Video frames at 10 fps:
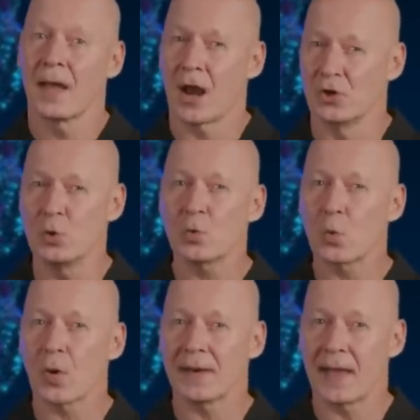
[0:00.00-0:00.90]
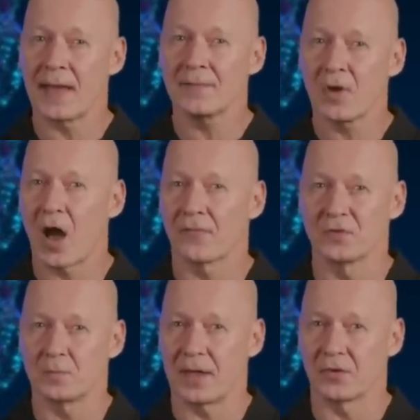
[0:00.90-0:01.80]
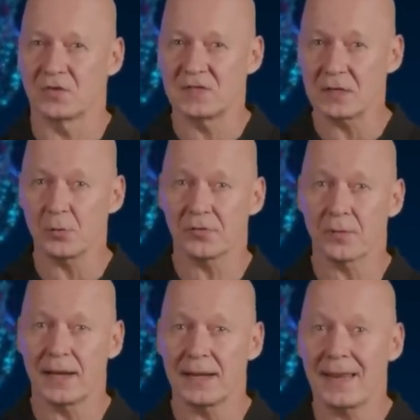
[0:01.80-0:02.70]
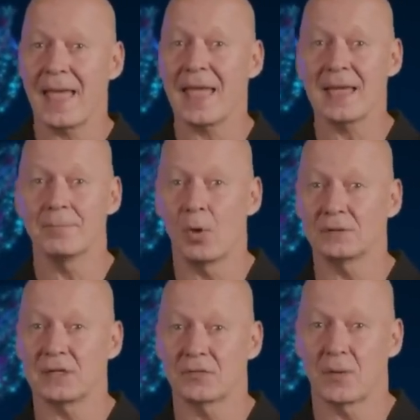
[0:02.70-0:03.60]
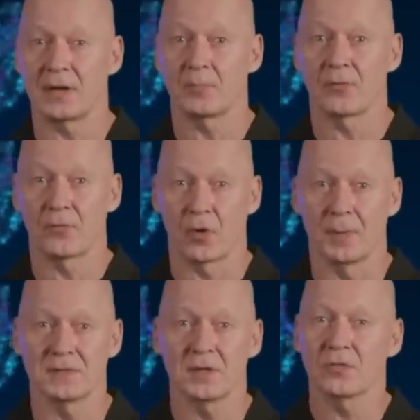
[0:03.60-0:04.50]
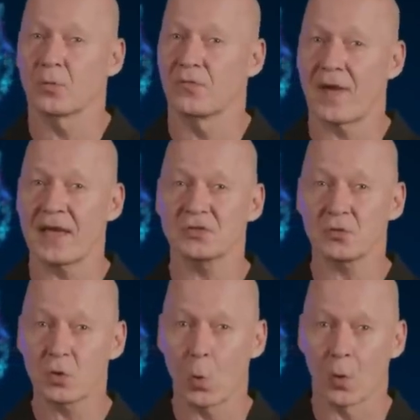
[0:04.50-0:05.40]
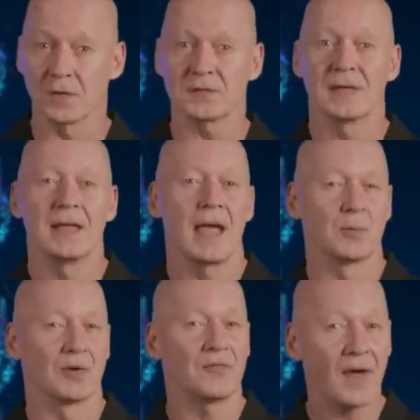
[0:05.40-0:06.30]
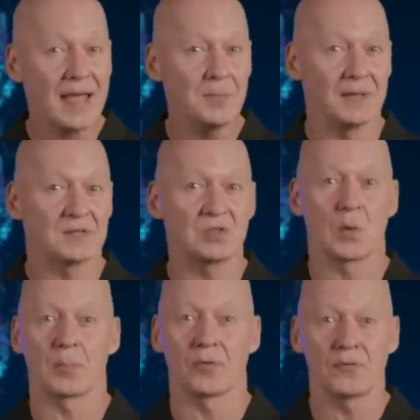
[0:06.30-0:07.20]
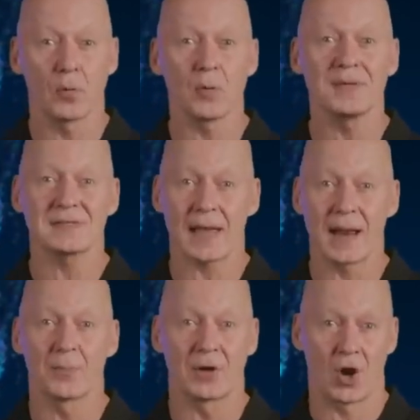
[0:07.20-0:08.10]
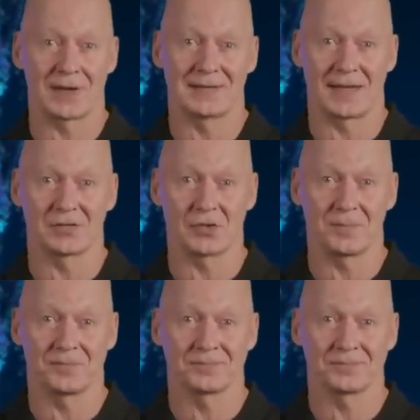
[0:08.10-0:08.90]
Our new Core i9 offers better single-threaded and multi-threaded performance through faster cores and refinements to our performance hybrid architecture.